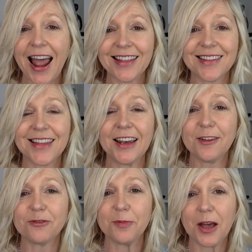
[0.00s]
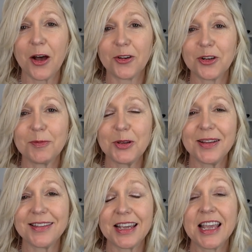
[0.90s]
at Selling from the Heart
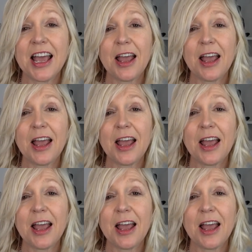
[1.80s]
community.